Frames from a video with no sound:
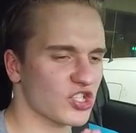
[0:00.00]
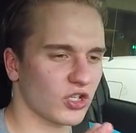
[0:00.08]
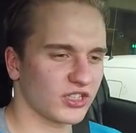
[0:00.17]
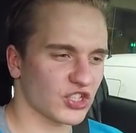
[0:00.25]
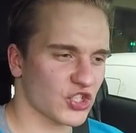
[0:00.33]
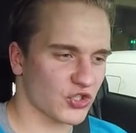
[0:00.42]
go
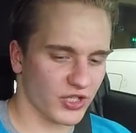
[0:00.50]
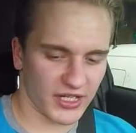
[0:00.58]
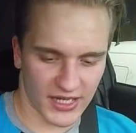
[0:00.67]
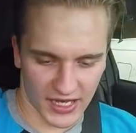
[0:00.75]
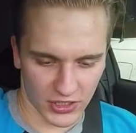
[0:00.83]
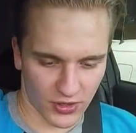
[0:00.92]
on the
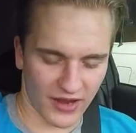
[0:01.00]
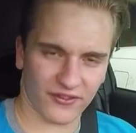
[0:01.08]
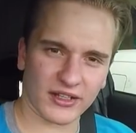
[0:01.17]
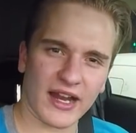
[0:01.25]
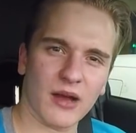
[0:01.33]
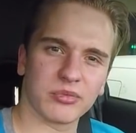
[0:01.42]
street and you have
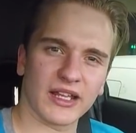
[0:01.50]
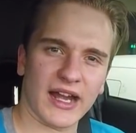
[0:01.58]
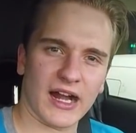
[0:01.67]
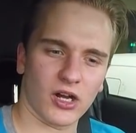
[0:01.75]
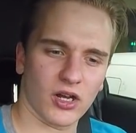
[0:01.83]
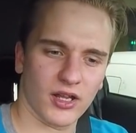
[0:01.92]
your tablet
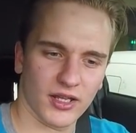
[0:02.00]
out